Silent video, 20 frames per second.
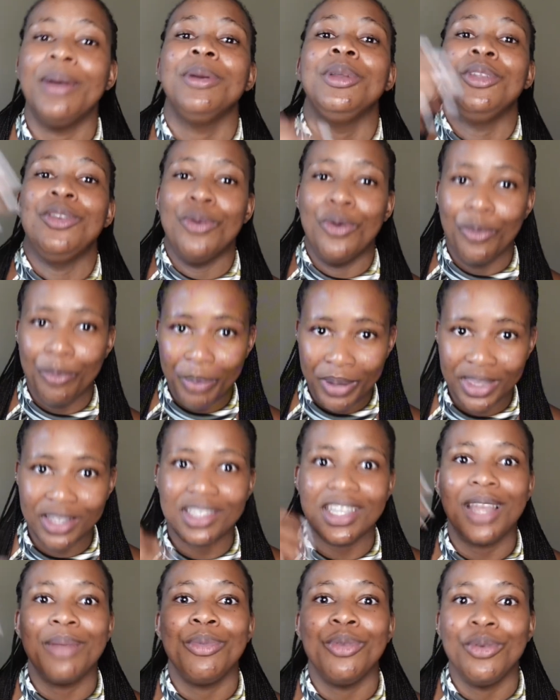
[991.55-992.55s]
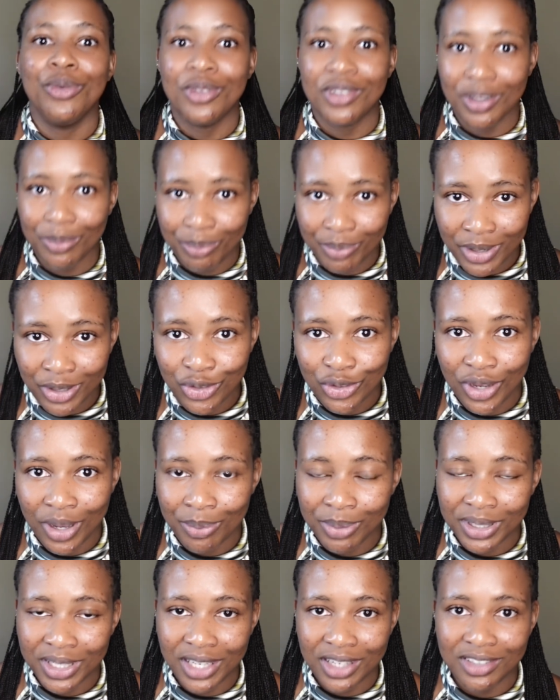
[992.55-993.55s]
By the time you submit your
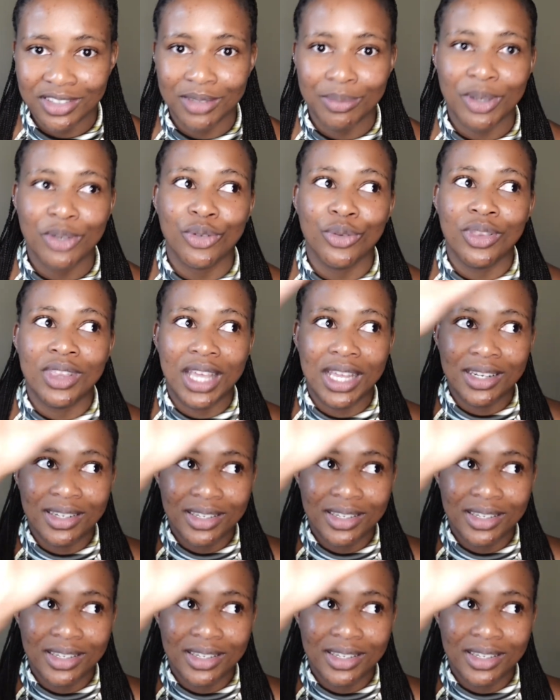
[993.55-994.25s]
application, make sure that